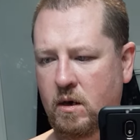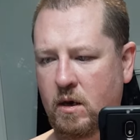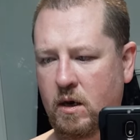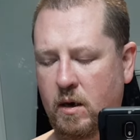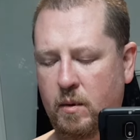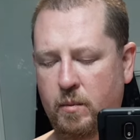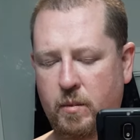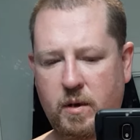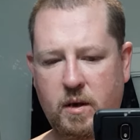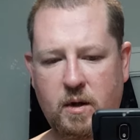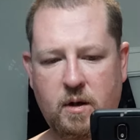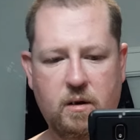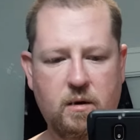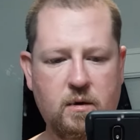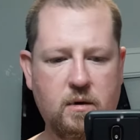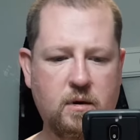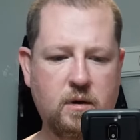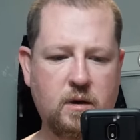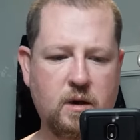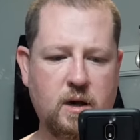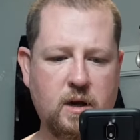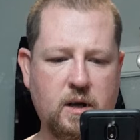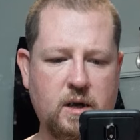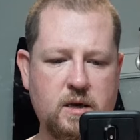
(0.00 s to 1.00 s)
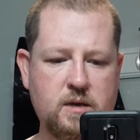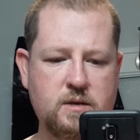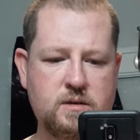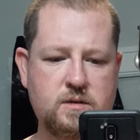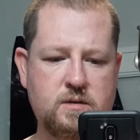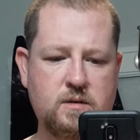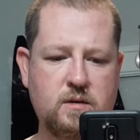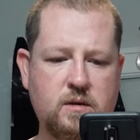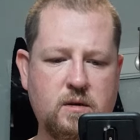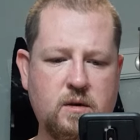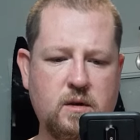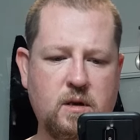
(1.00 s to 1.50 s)
I mean, I
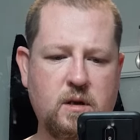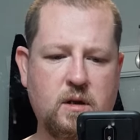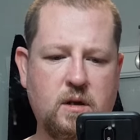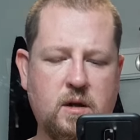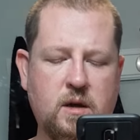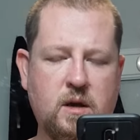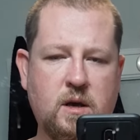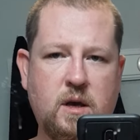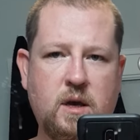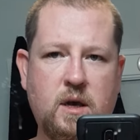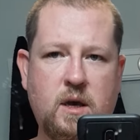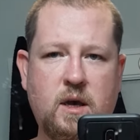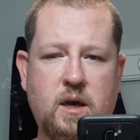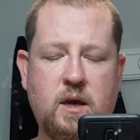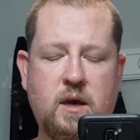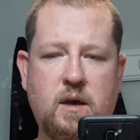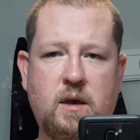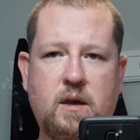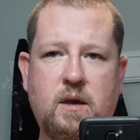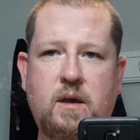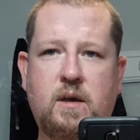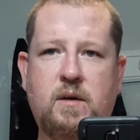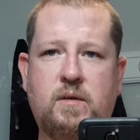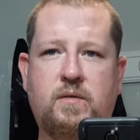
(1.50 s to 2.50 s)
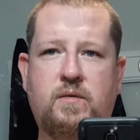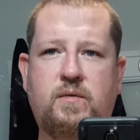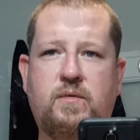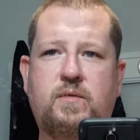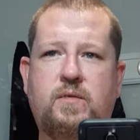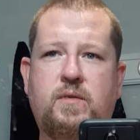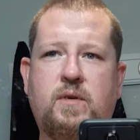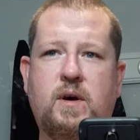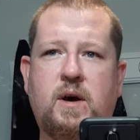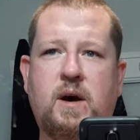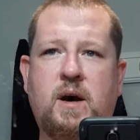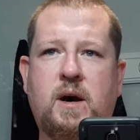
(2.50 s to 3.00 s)
guess
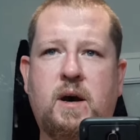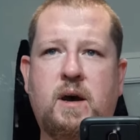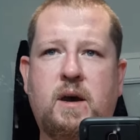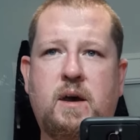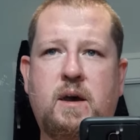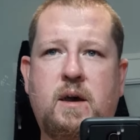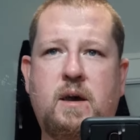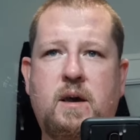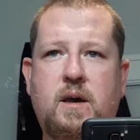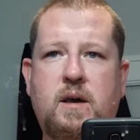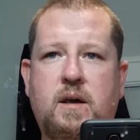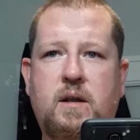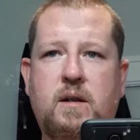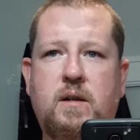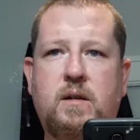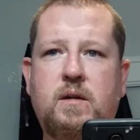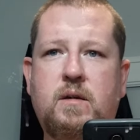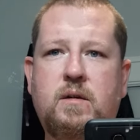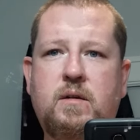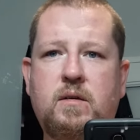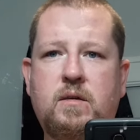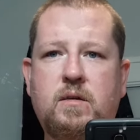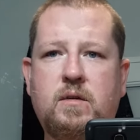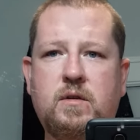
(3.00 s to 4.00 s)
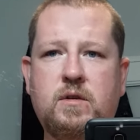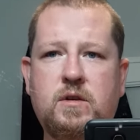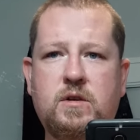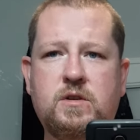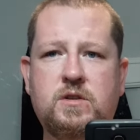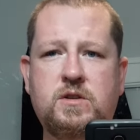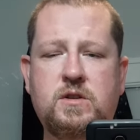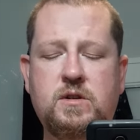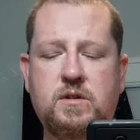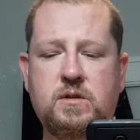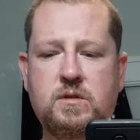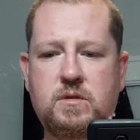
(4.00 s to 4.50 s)
if I had
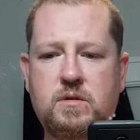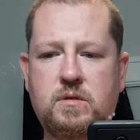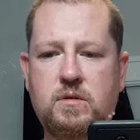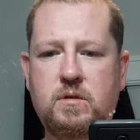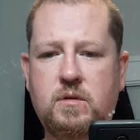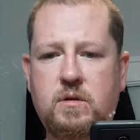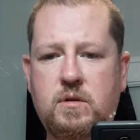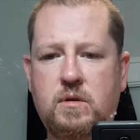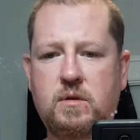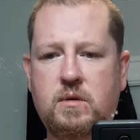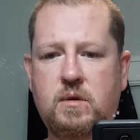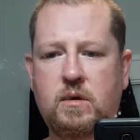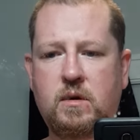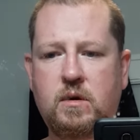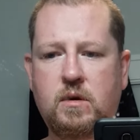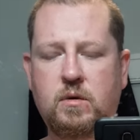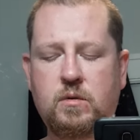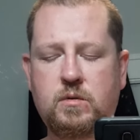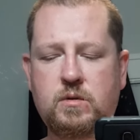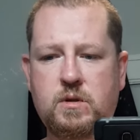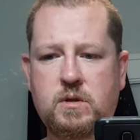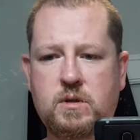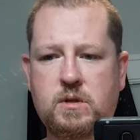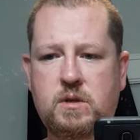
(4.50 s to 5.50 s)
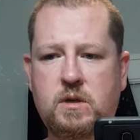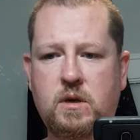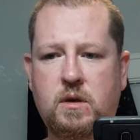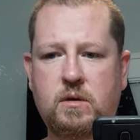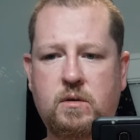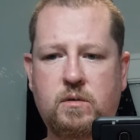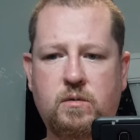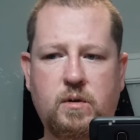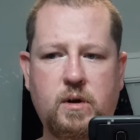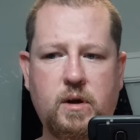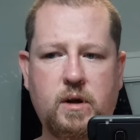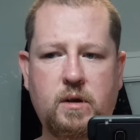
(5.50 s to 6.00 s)
just, you know, just
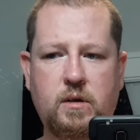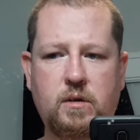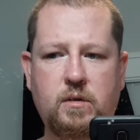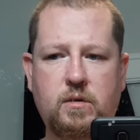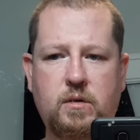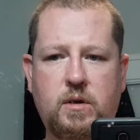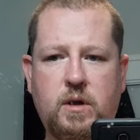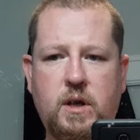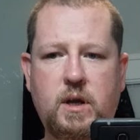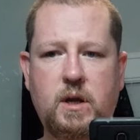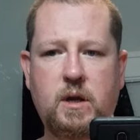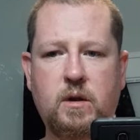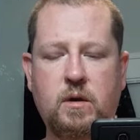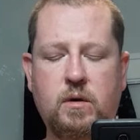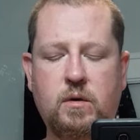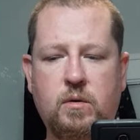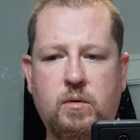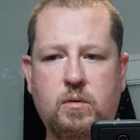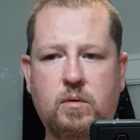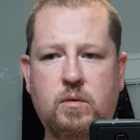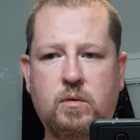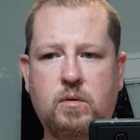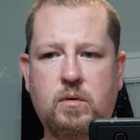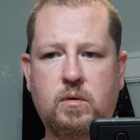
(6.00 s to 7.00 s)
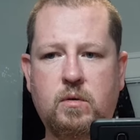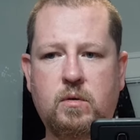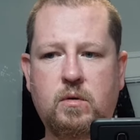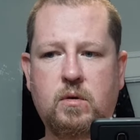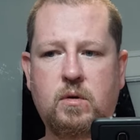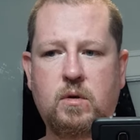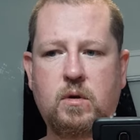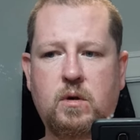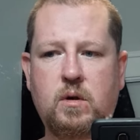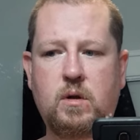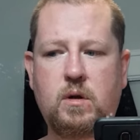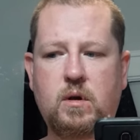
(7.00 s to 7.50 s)
done regular keto,
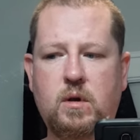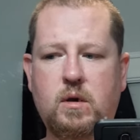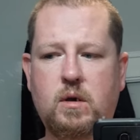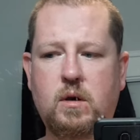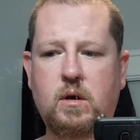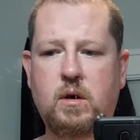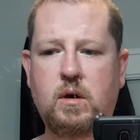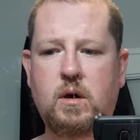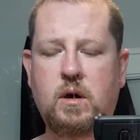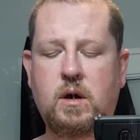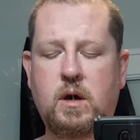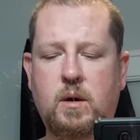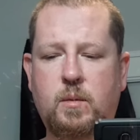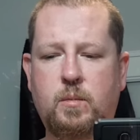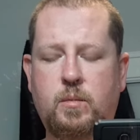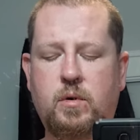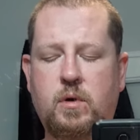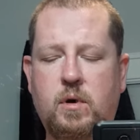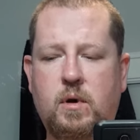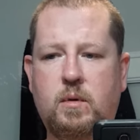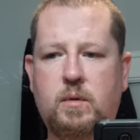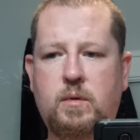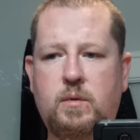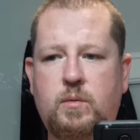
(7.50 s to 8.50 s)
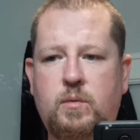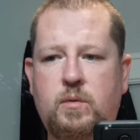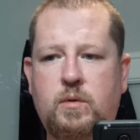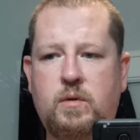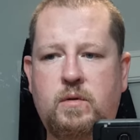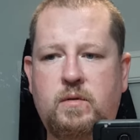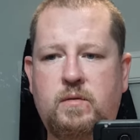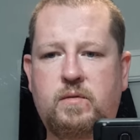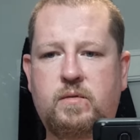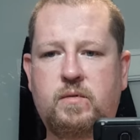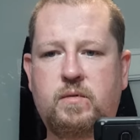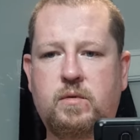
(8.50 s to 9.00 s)
I probably would
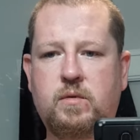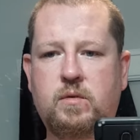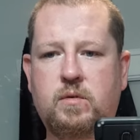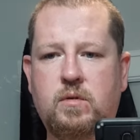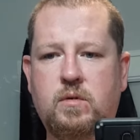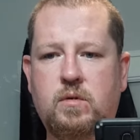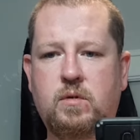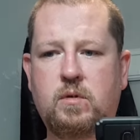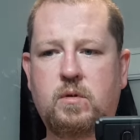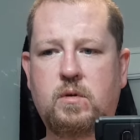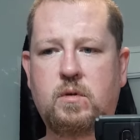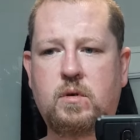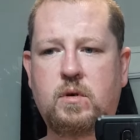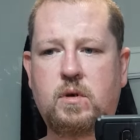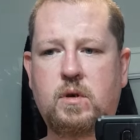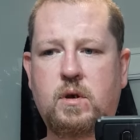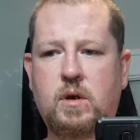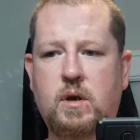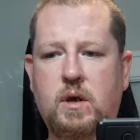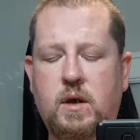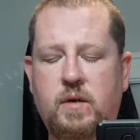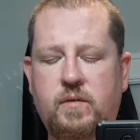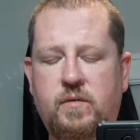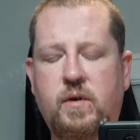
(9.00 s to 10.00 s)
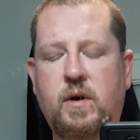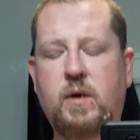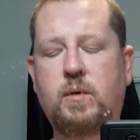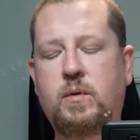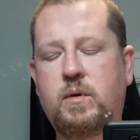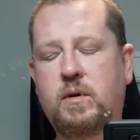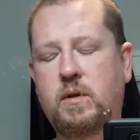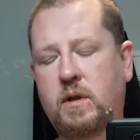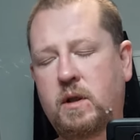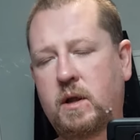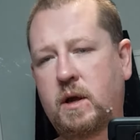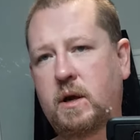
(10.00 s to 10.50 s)
have, if I would
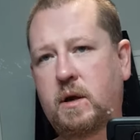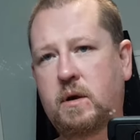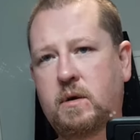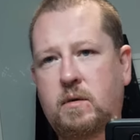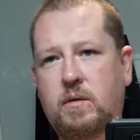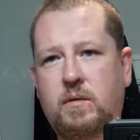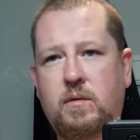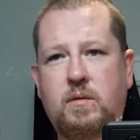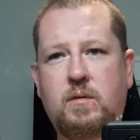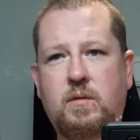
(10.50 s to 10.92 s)
have like